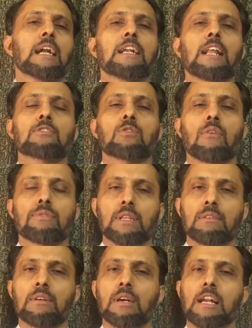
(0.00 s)
countries of
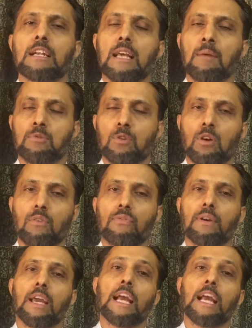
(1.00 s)
the world in terms of